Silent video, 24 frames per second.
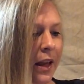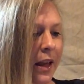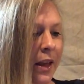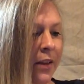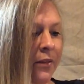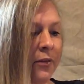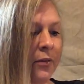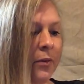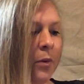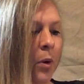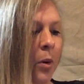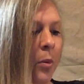
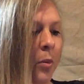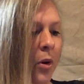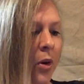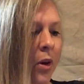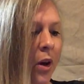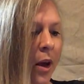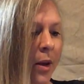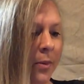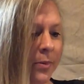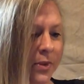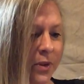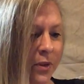Informal
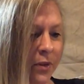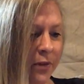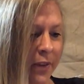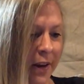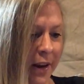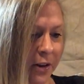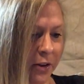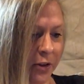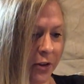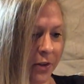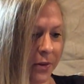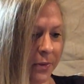
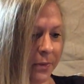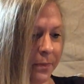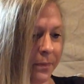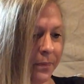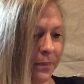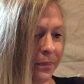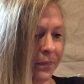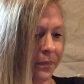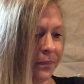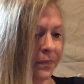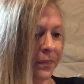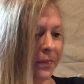observation.
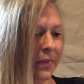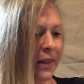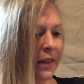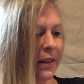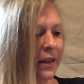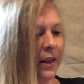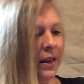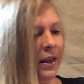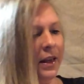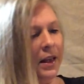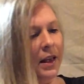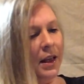
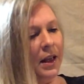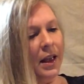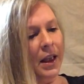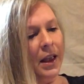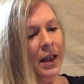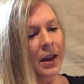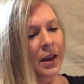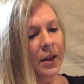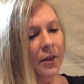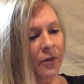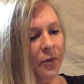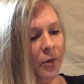
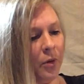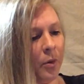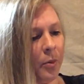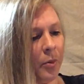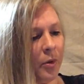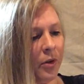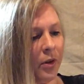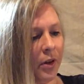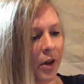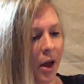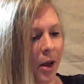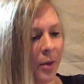An
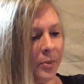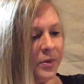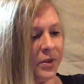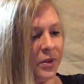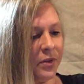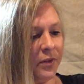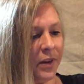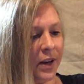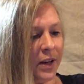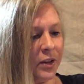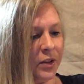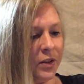informal
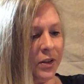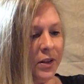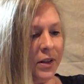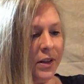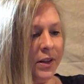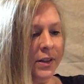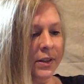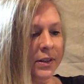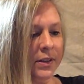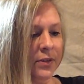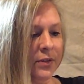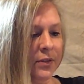observation
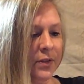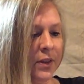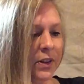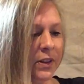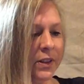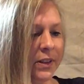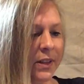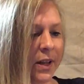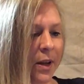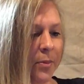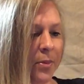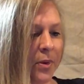is a
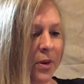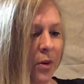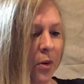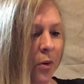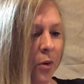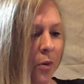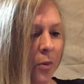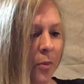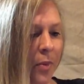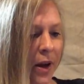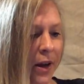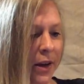first step in a
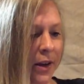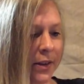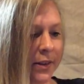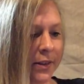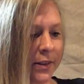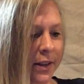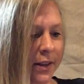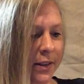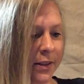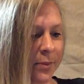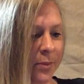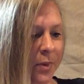whole body
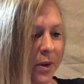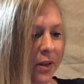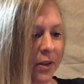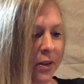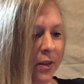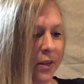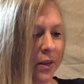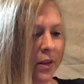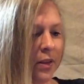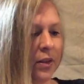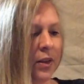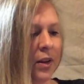assessment.
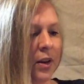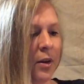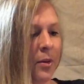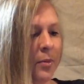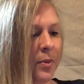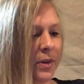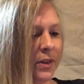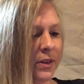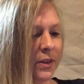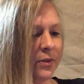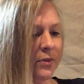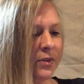The
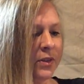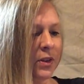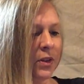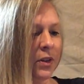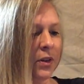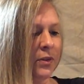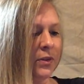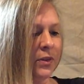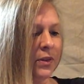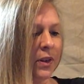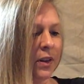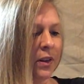therapist
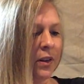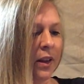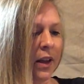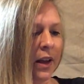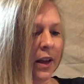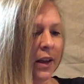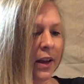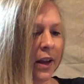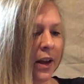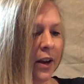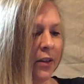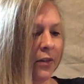observes the
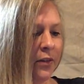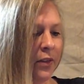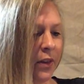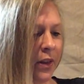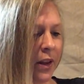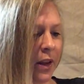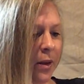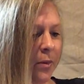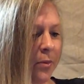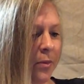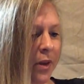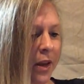client
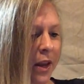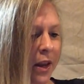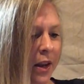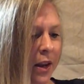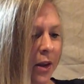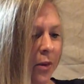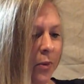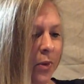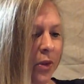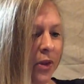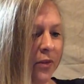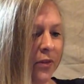carefully and
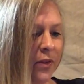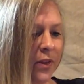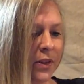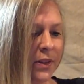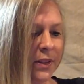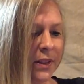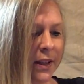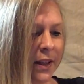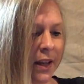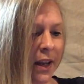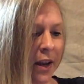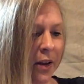beginning with the
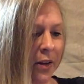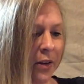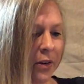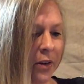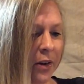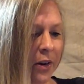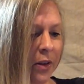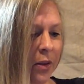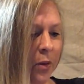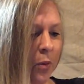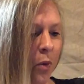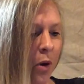first
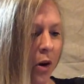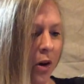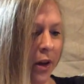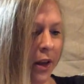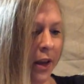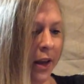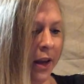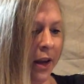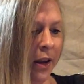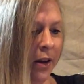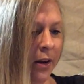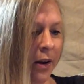encounter in the
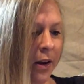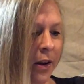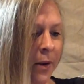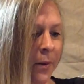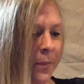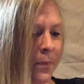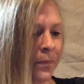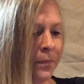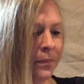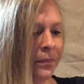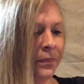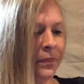walking area.
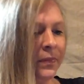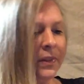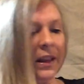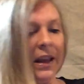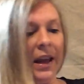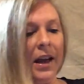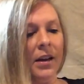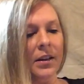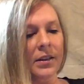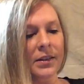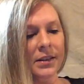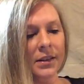
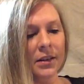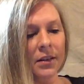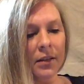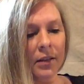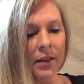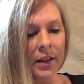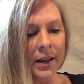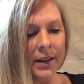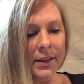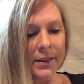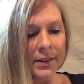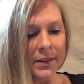How does the
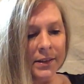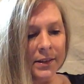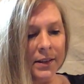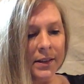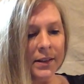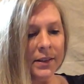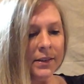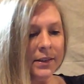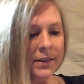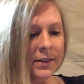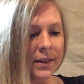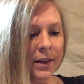client
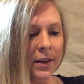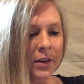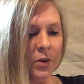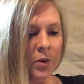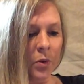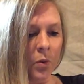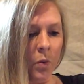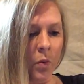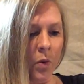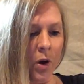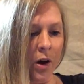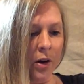sit, stand,
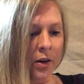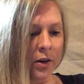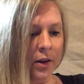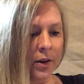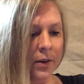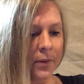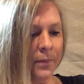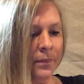or walk?